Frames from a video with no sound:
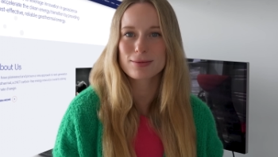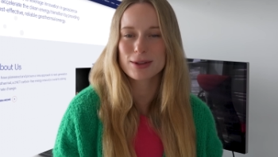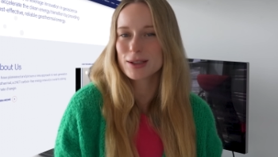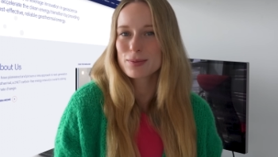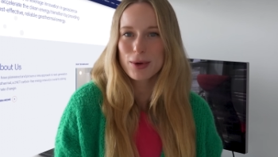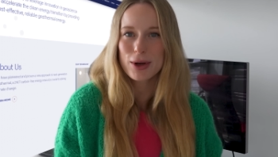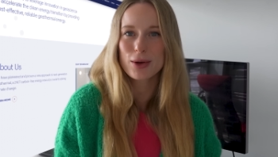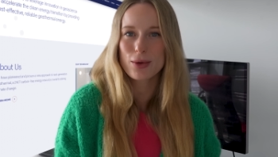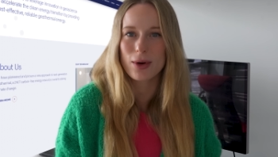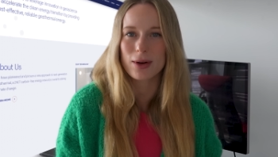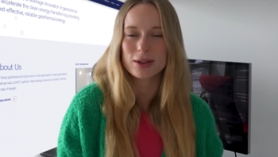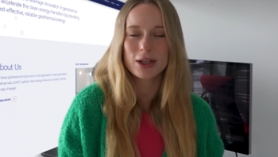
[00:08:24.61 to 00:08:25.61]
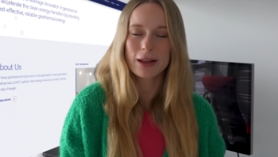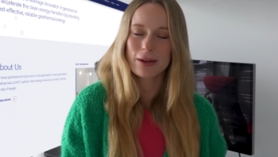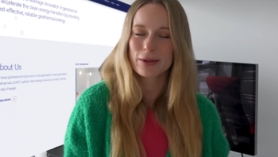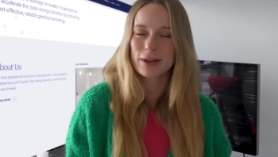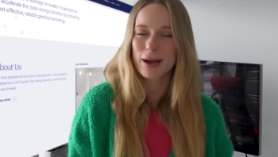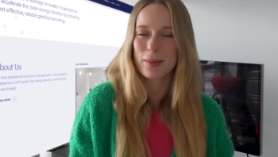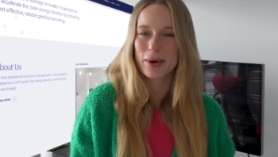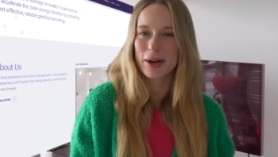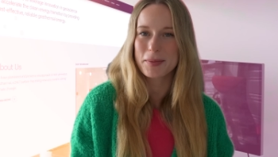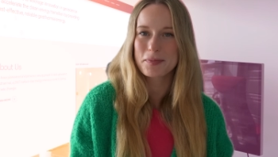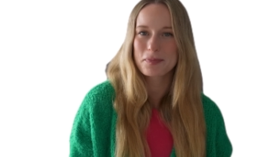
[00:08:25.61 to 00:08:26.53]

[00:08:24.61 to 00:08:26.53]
which is pretty cool. Check that out the company.